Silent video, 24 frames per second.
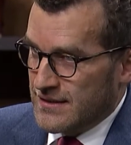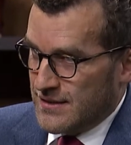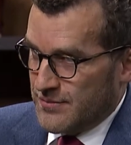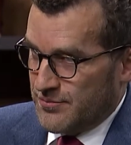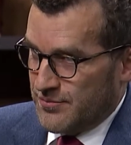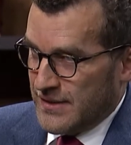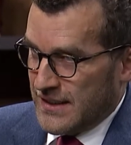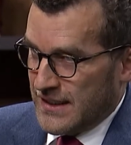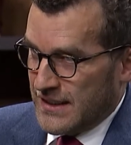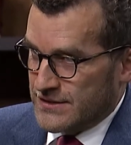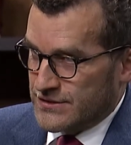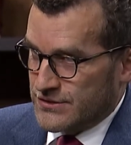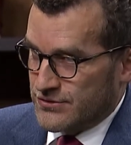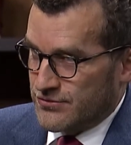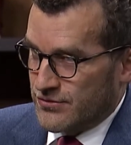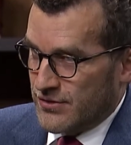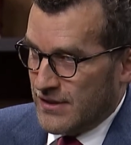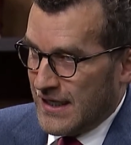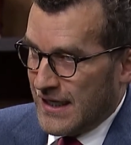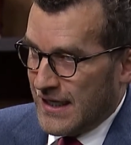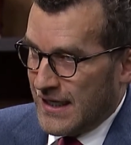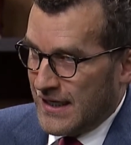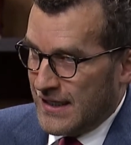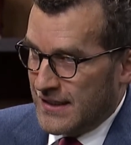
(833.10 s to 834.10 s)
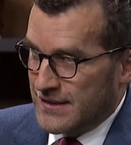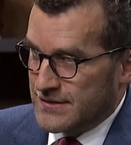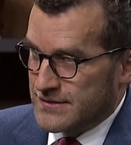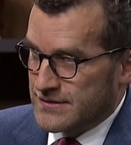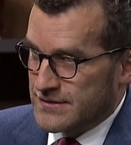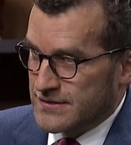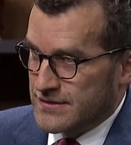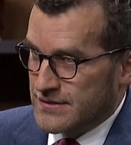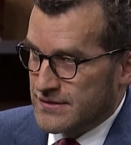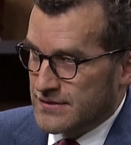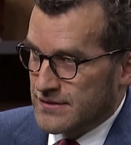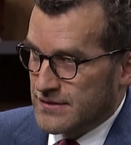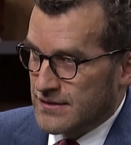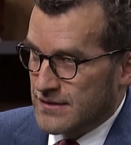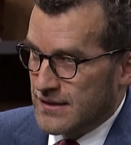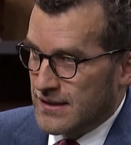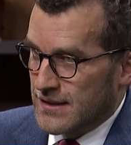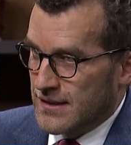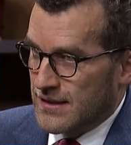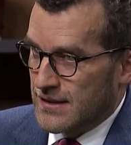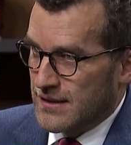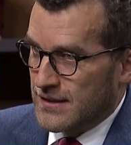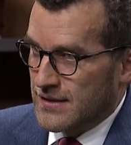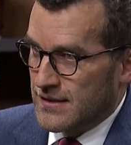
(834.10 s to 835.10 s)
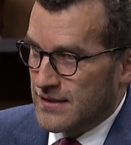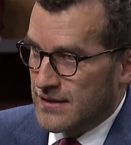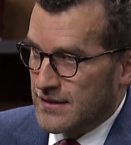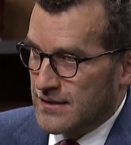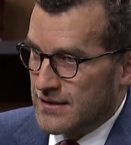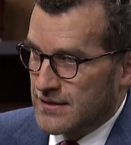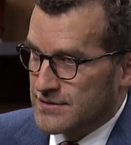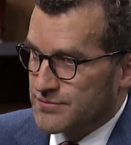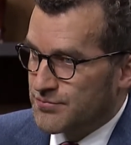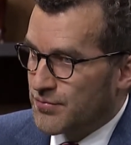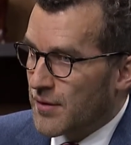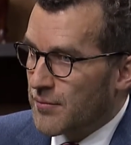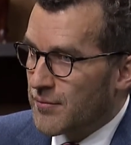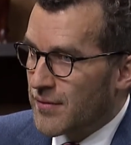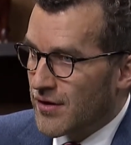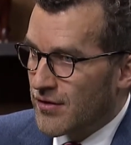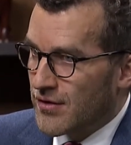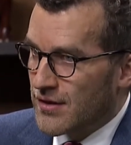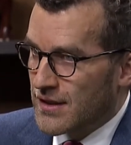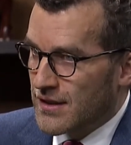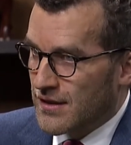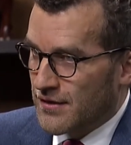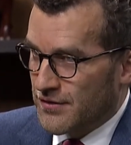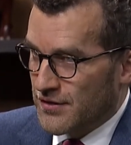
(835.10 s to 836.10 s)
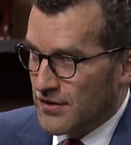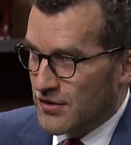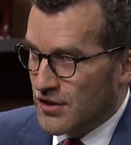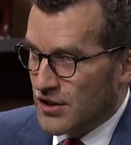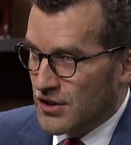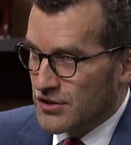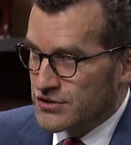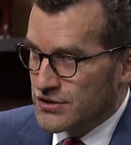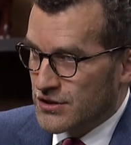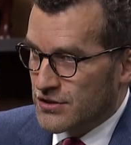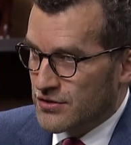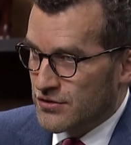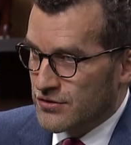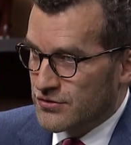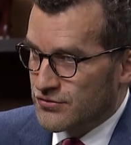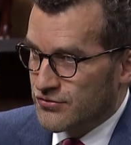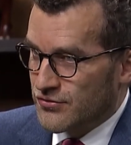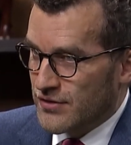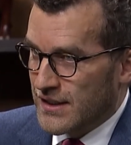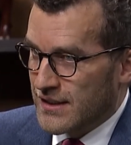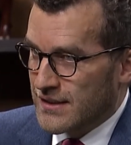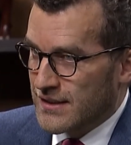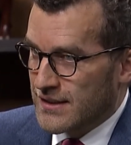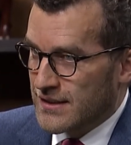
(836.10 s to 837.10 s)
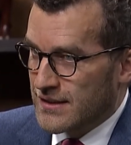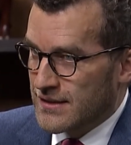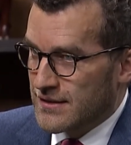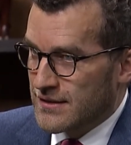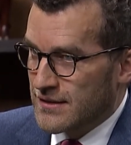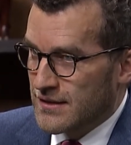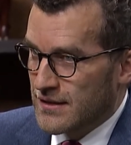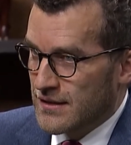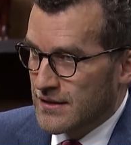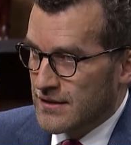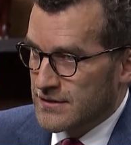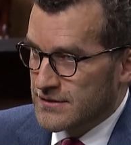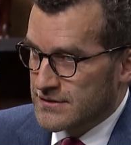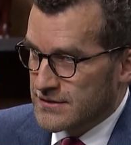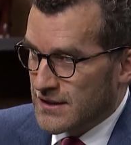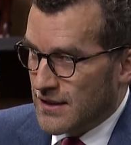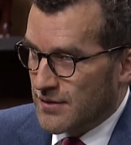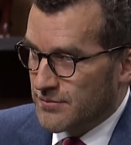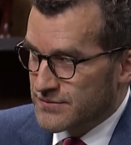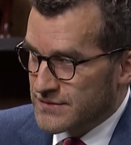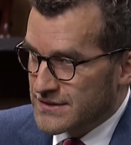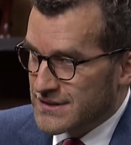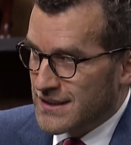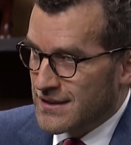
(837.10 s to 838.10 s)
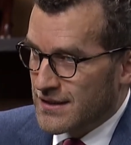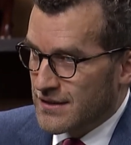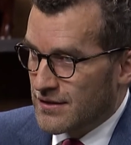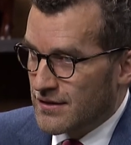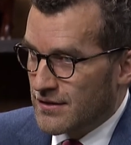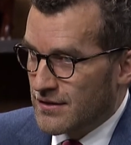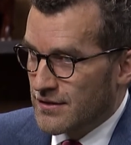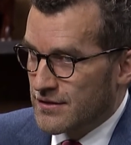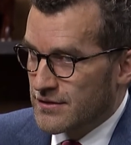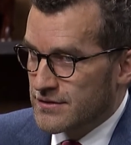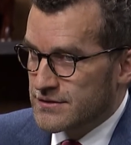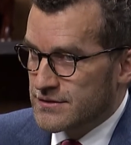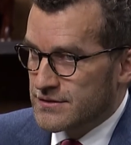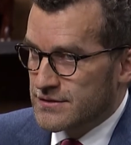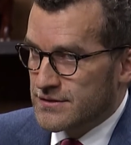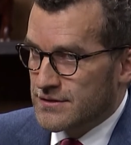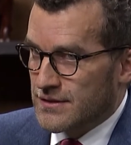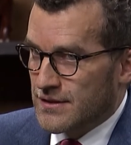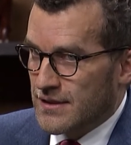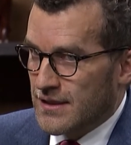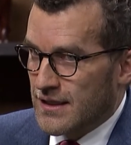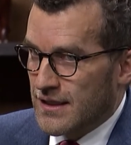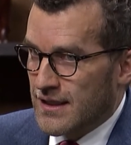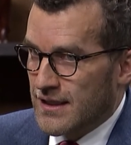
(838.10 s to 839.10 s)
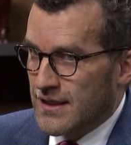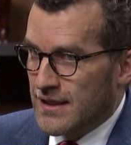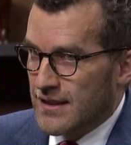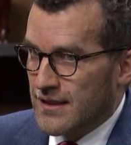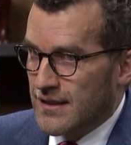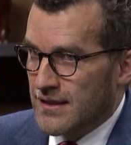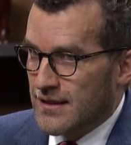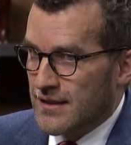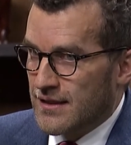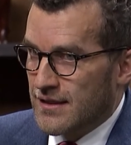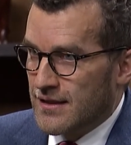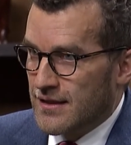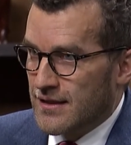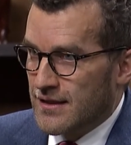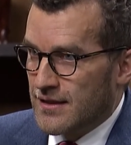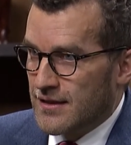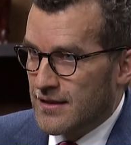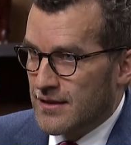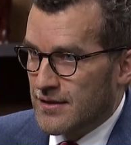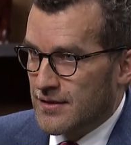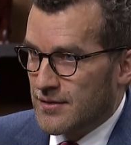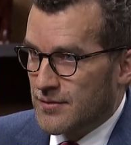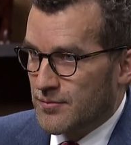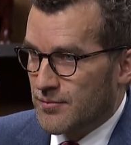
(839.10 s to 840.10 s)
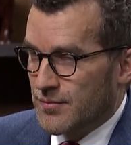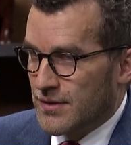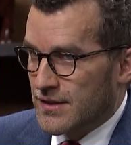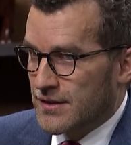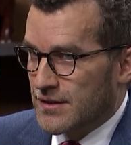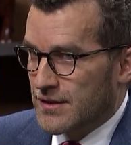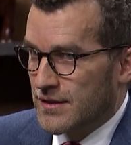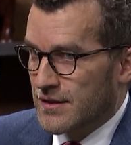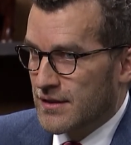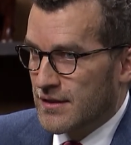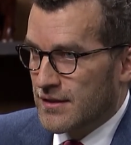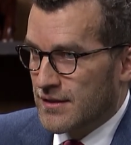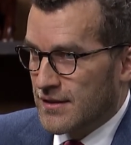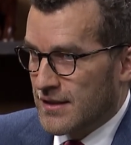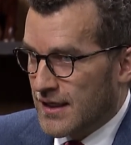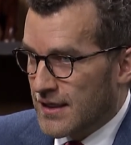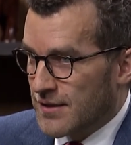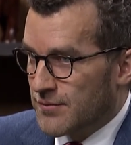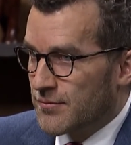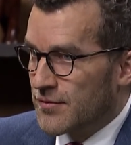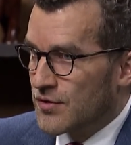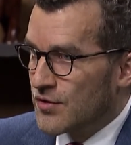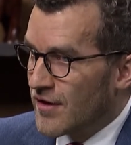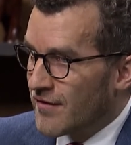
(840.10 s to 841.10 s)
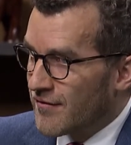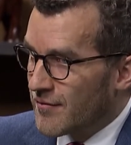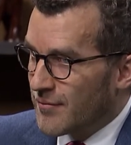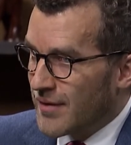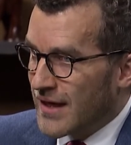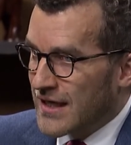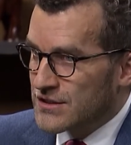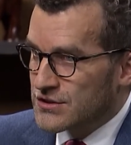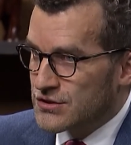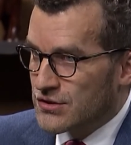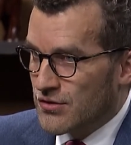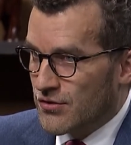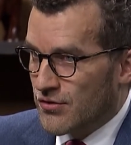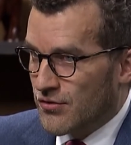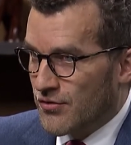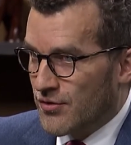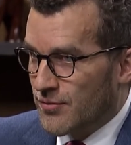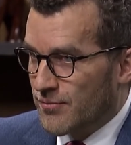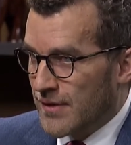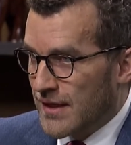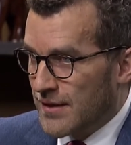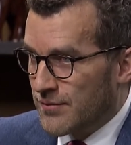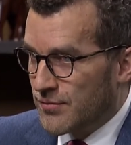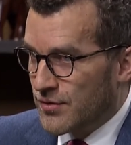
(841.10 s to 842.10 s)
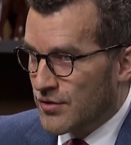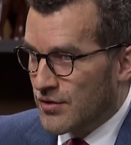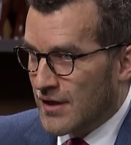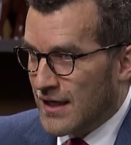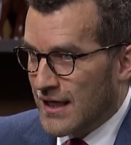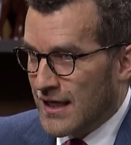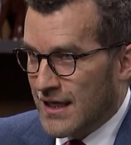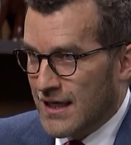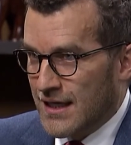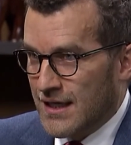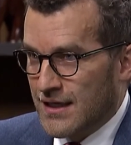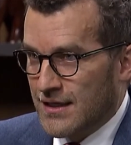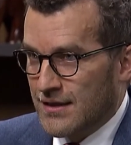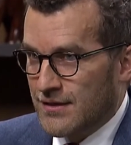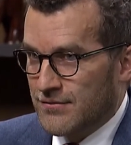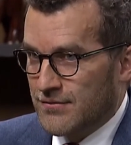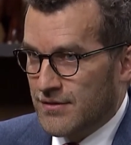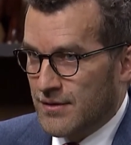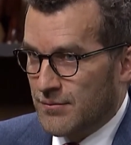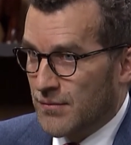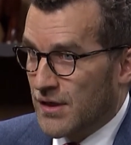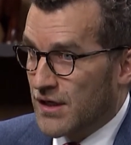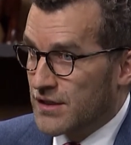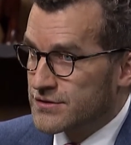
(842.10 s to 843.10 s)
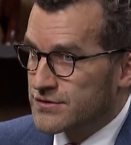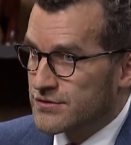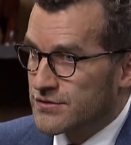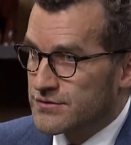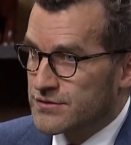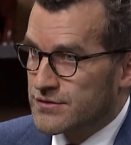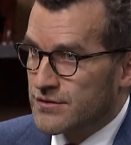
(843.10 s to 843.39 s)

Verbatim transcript: a pastor has uh, is primarily a theological training, right. some skills, uh, but like you have a bachelor, maybe you have a master's